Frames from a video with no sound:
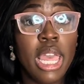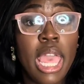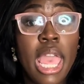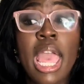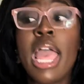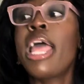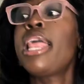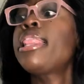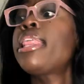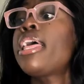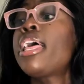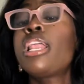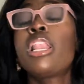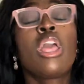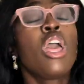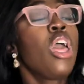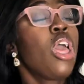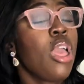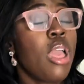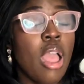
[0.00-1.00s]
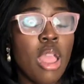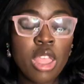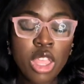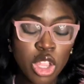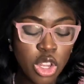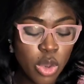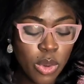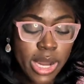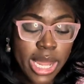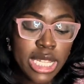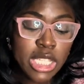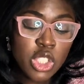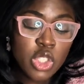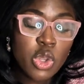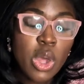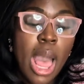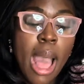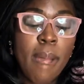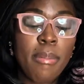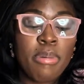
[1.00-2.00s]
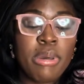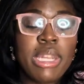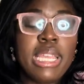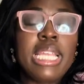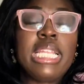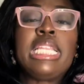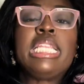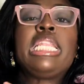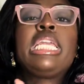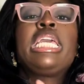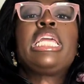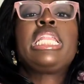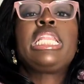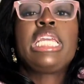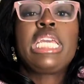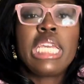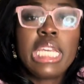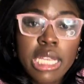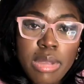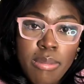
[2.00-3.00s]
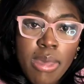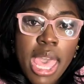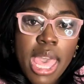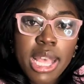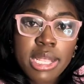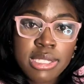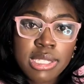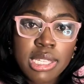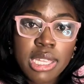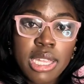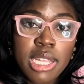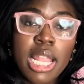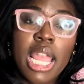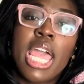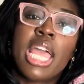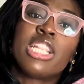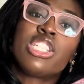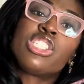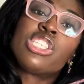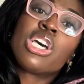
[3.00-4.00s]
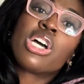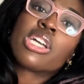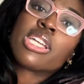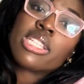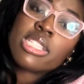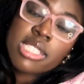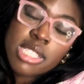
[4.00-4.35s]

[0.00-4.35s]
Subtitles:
And then you know what I do? I'll put it neatly in a basket and tuck it